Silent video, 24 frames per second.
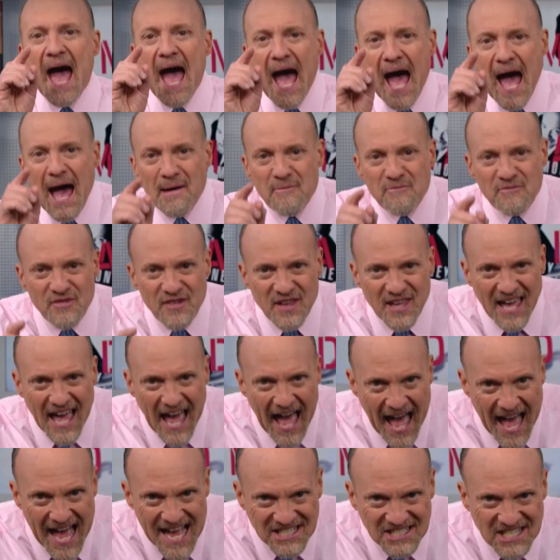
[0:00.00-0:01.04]
AbbVie
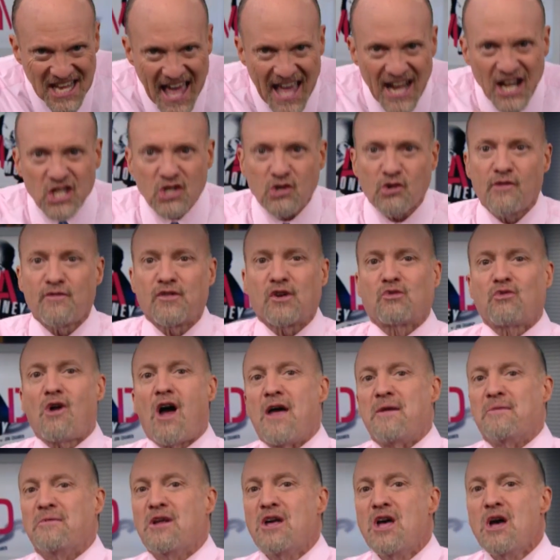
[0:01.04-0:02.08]
has had a terrific
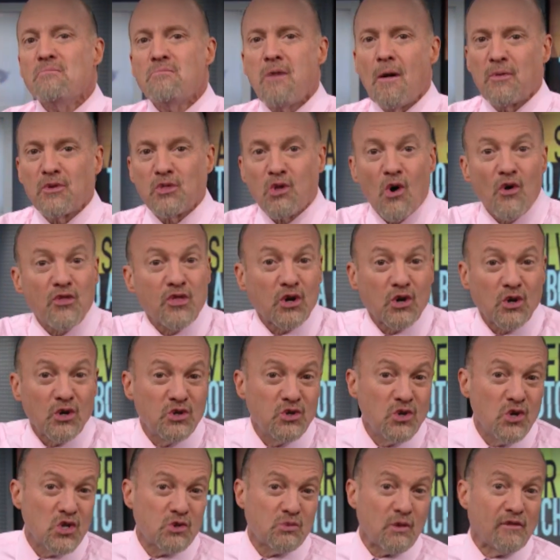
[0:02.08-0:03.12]
run, but with all the good
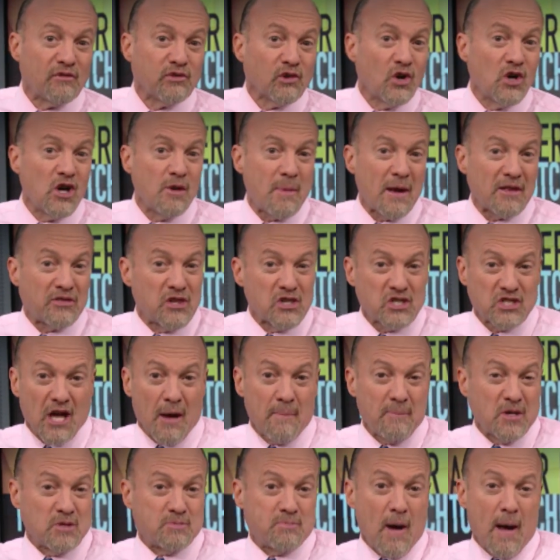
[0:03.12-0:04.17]
news we've learned about this
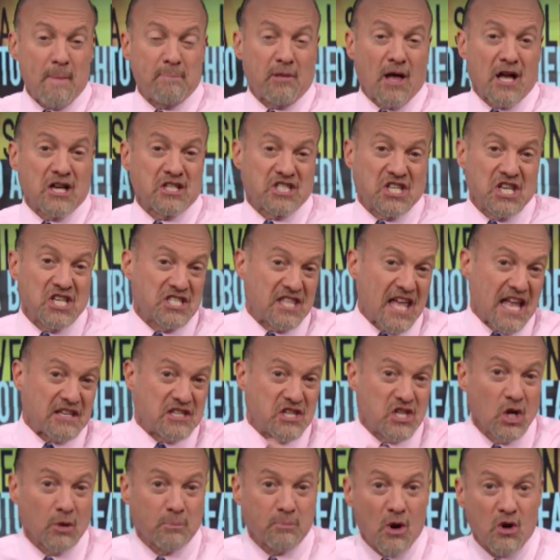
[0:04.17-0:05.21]
company's pipeline since that
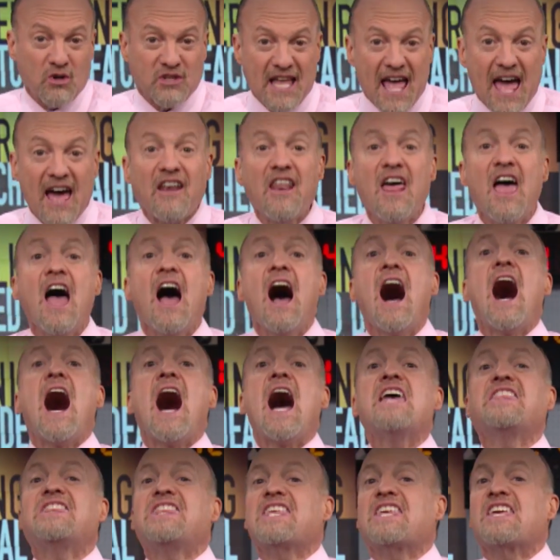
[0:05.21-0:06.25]
deal broke down,
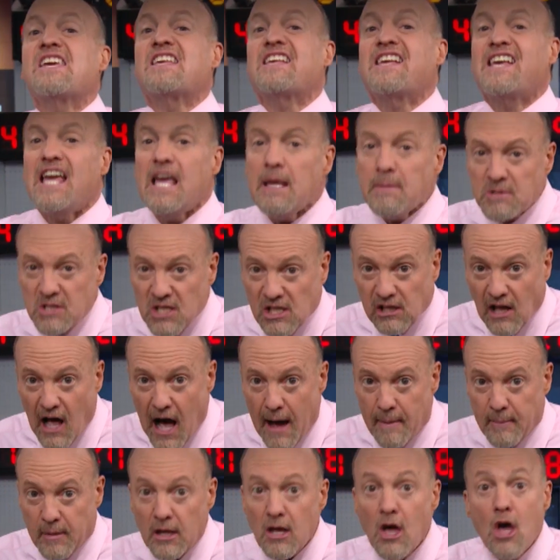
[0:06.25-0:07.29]
I think it keeps
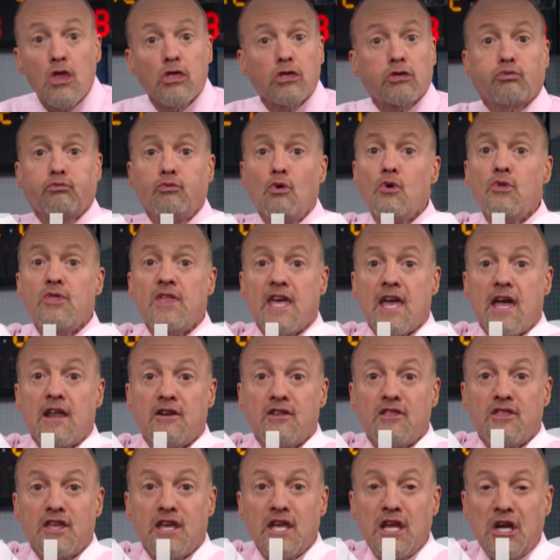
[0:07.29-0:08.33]
climbing through the end
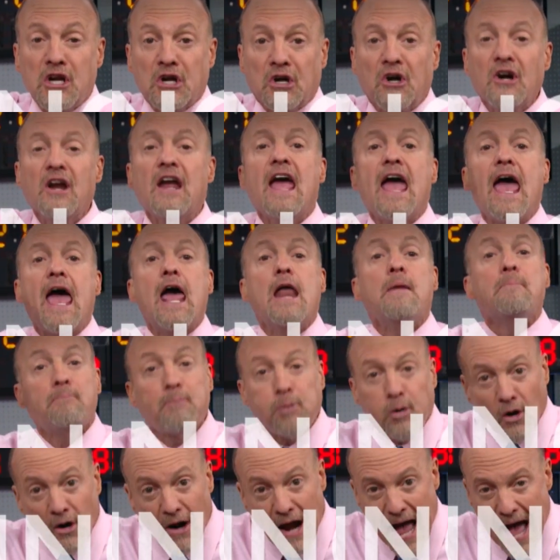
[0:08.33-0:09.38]
of the year and
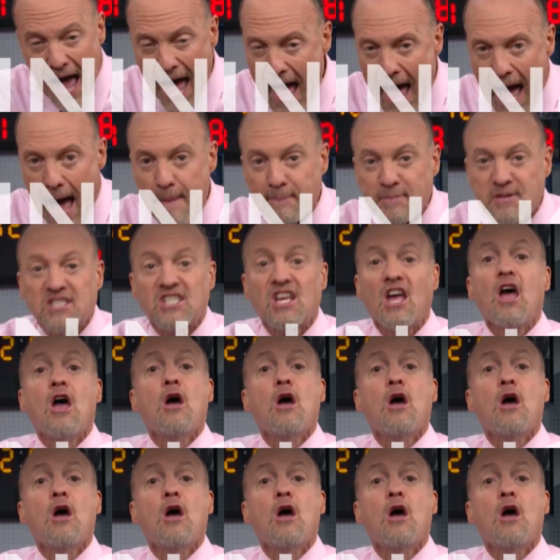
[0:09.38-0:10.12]
perhaps